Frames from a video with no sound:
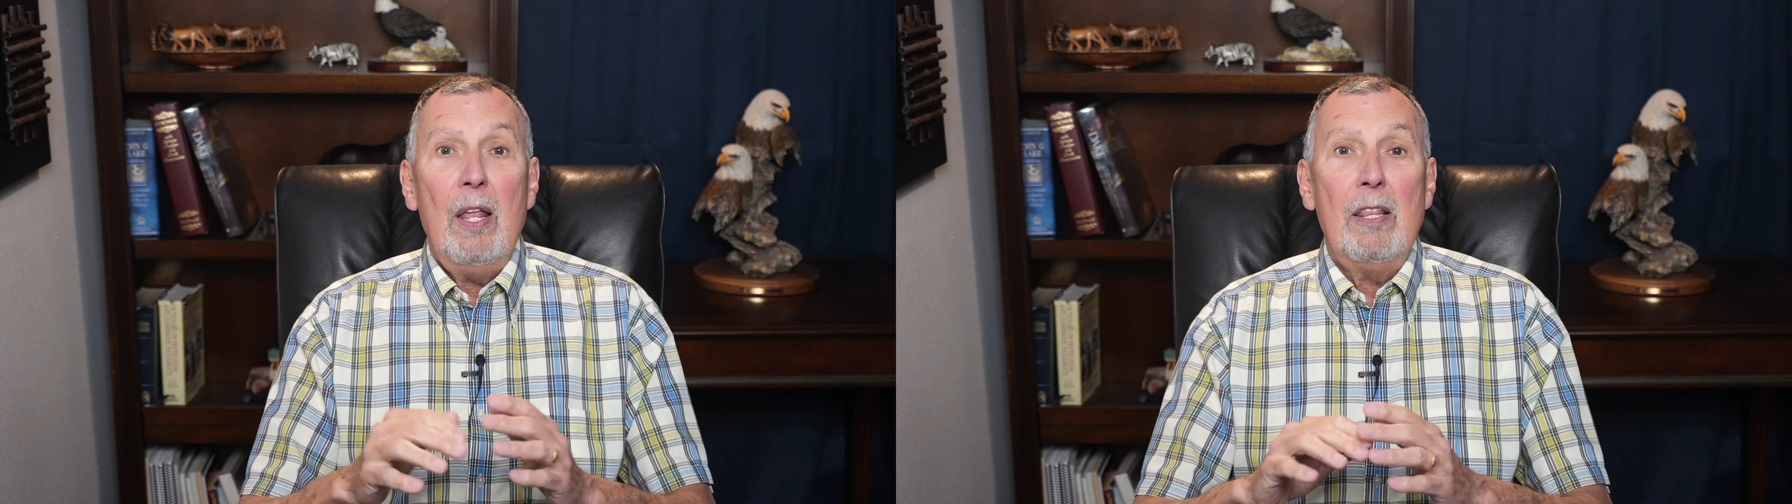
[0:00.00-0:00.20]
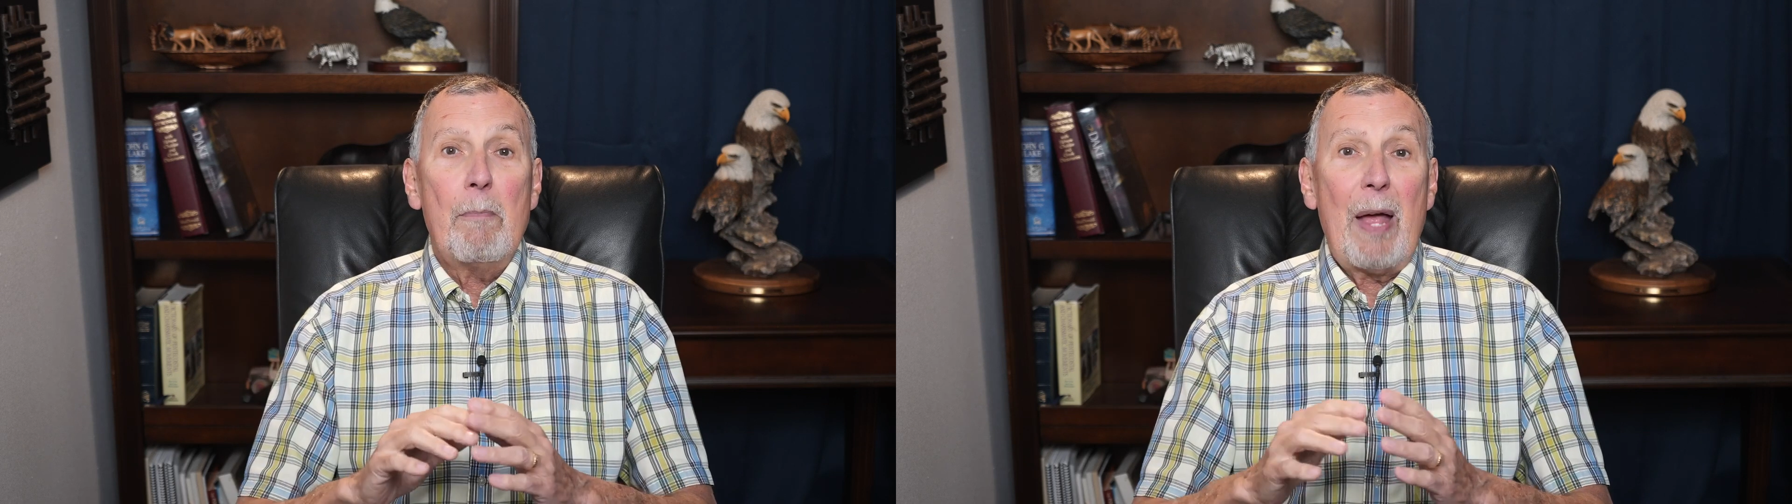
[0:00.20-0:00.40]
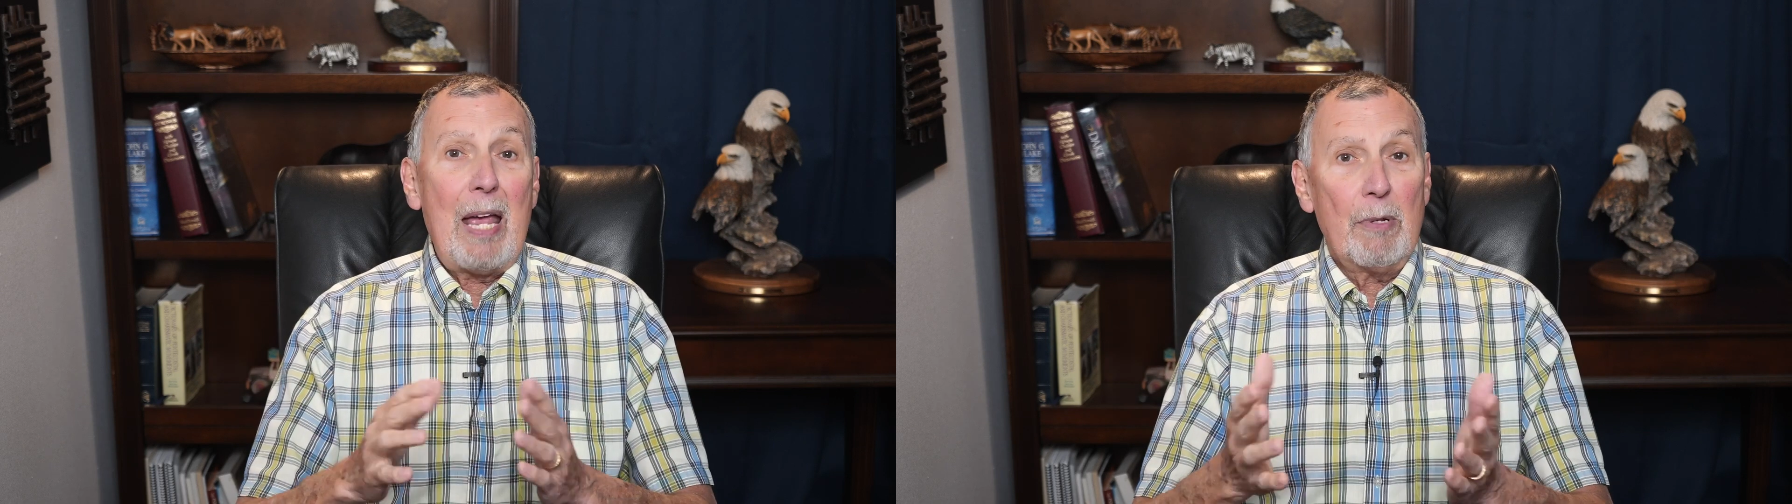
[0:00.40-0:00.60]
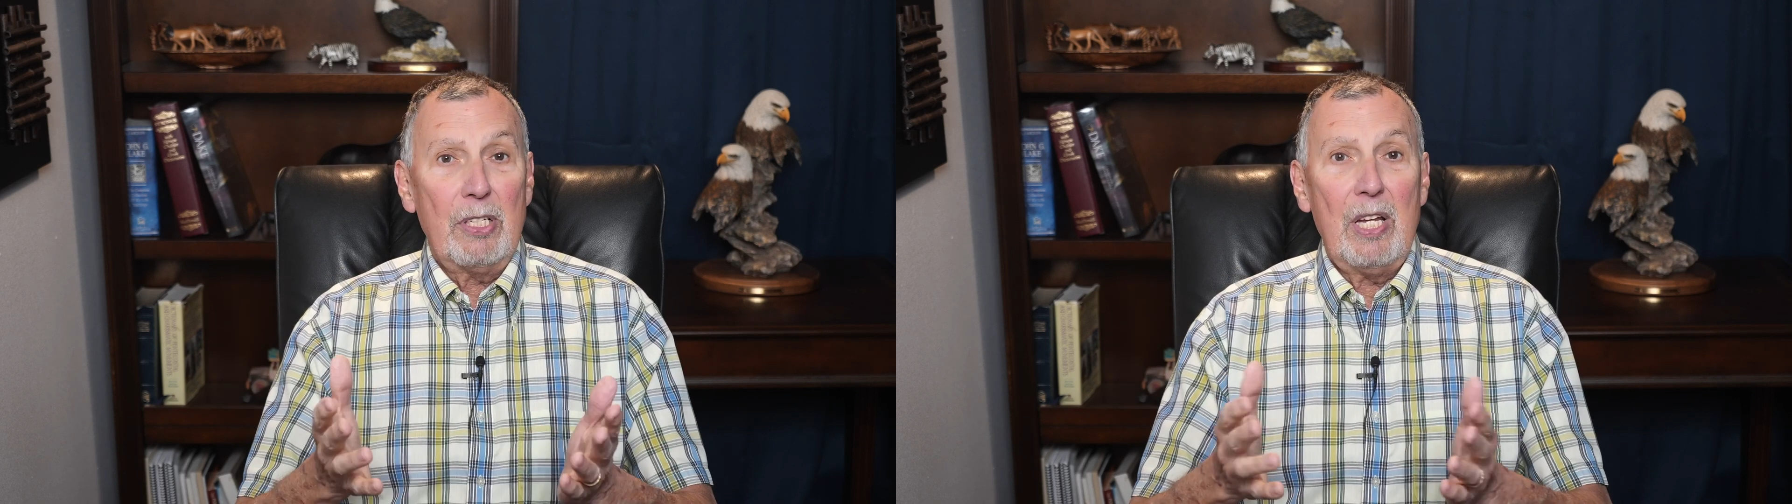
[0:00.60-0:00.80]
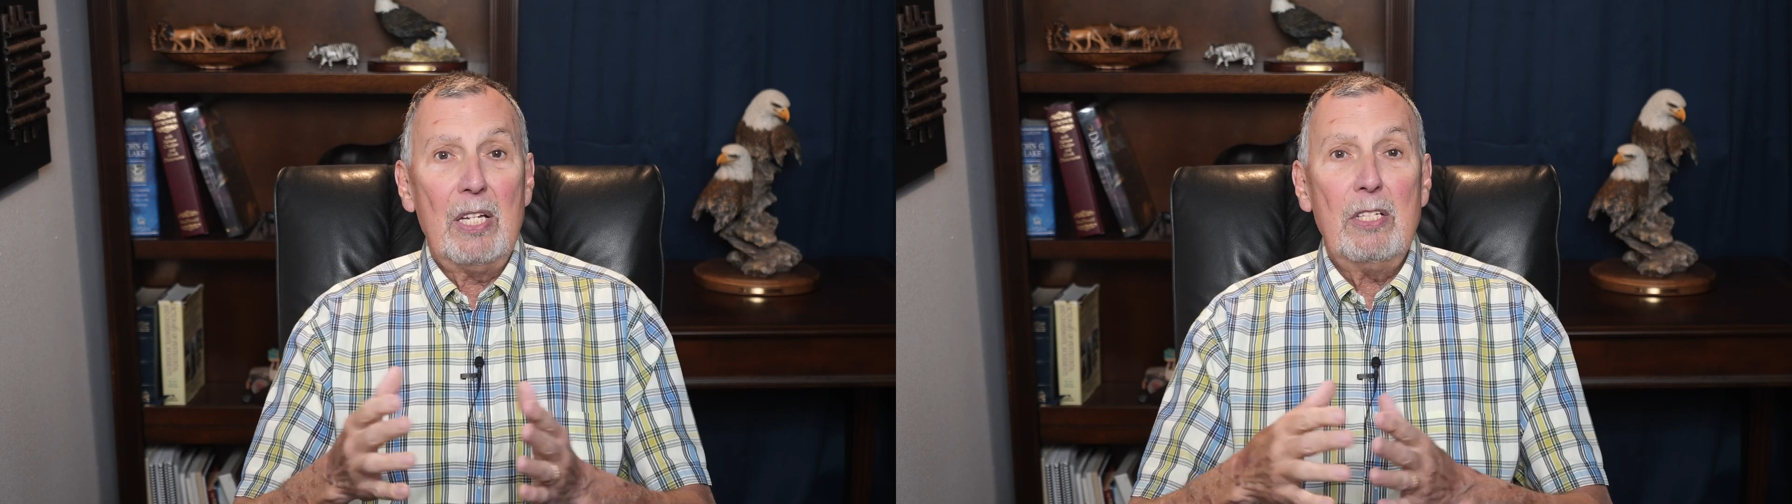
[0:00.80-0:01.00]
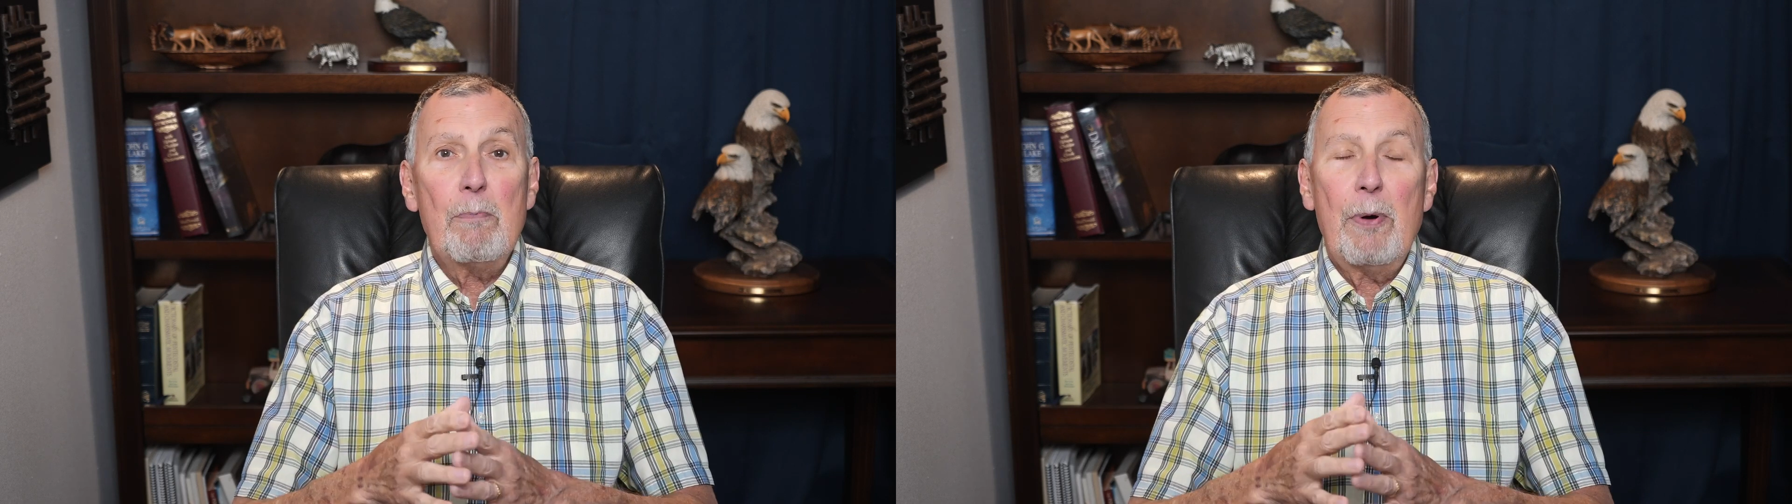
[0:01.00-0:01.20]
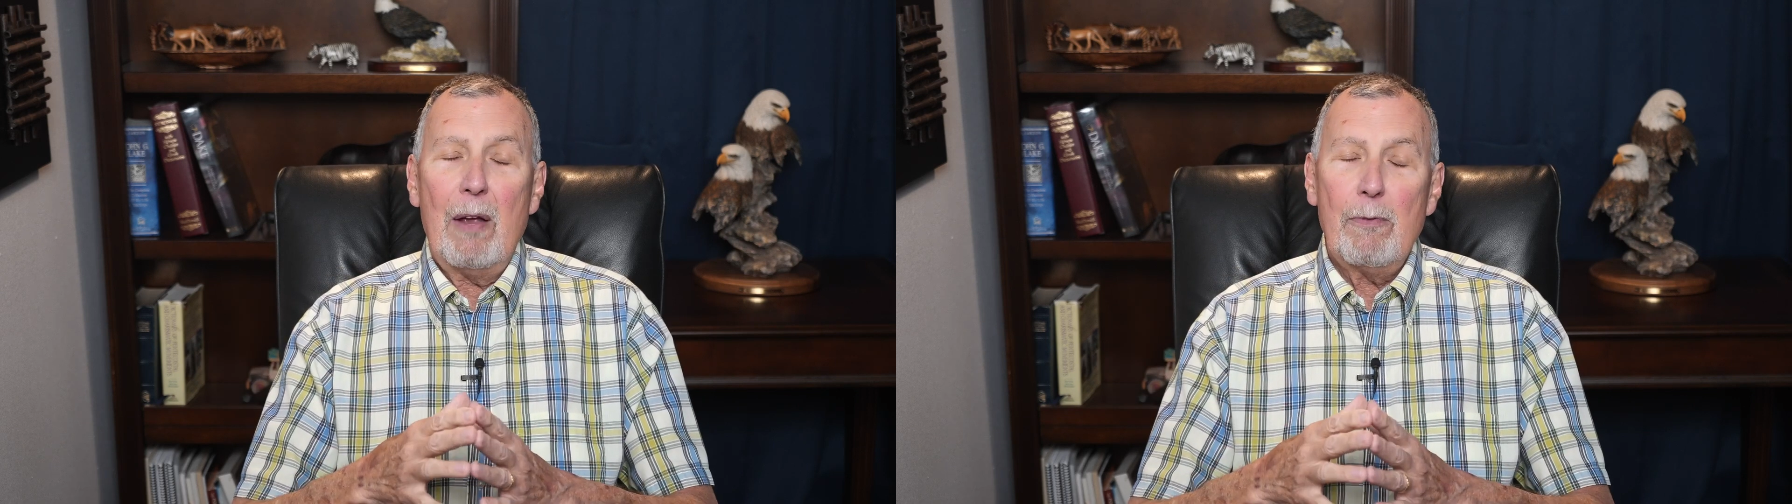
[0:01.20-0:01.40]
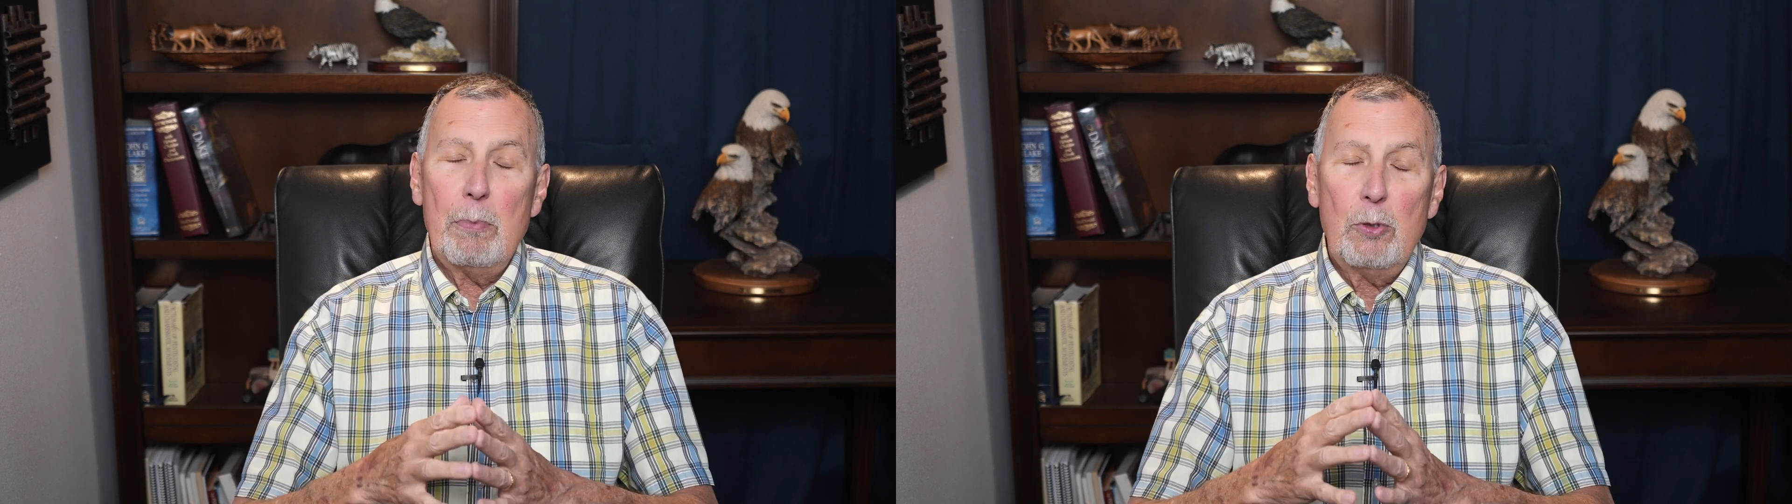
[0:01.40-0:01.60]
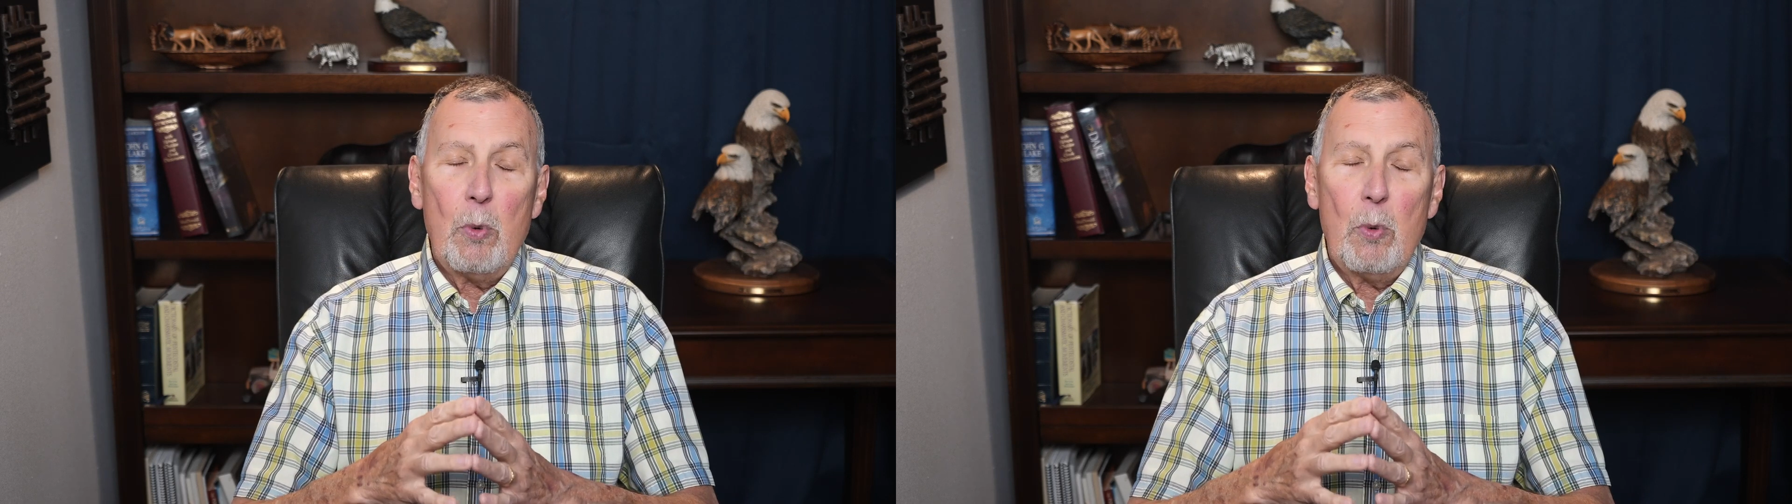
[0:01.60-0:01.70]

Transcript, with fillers: The Bible says in Proverbs